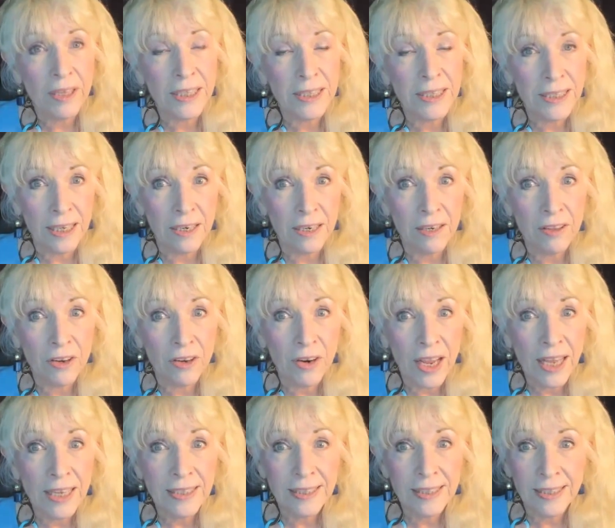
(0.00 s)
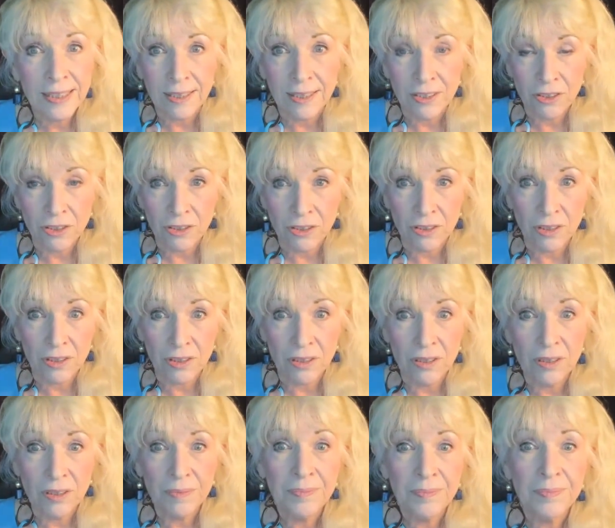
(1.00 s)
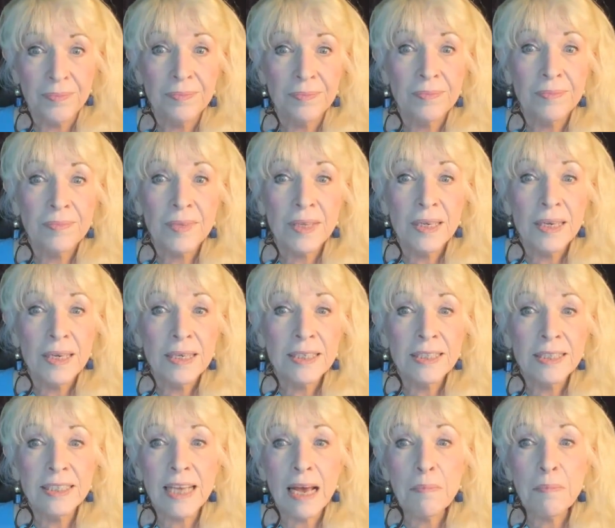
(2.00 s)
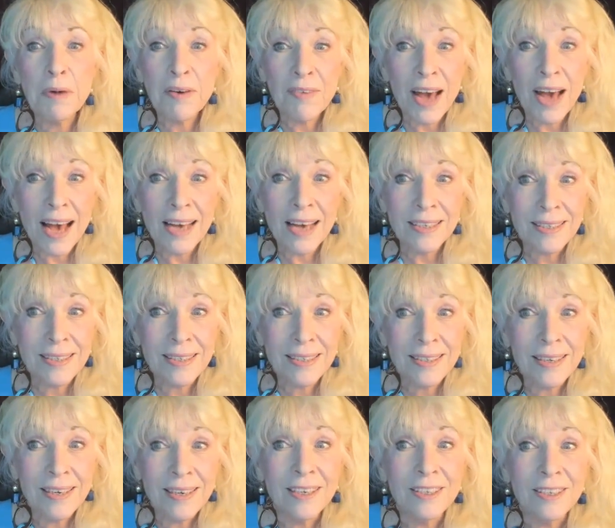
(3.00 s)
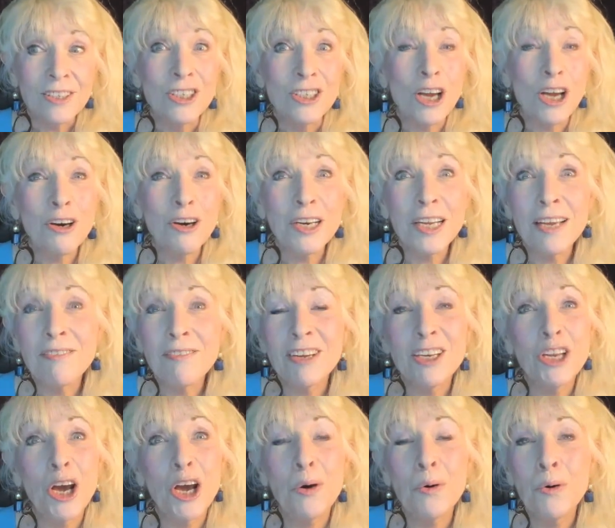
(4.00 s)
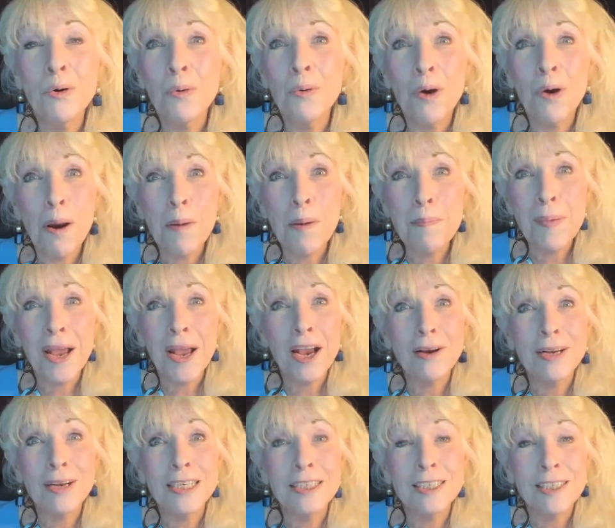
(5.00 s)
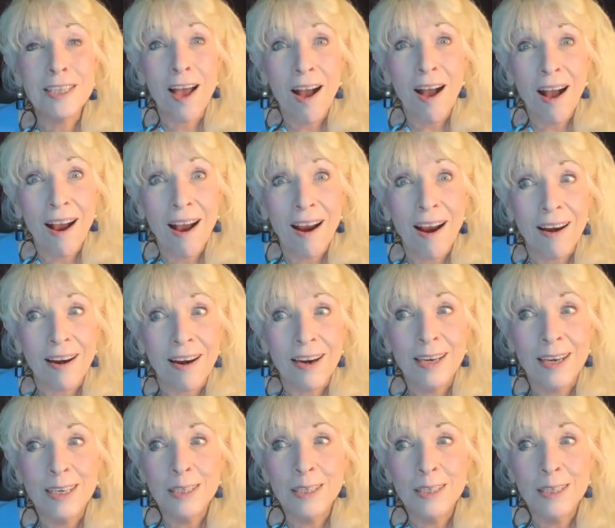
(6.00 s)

of the sin of their ancestors. Some of us don't even know who our parents are.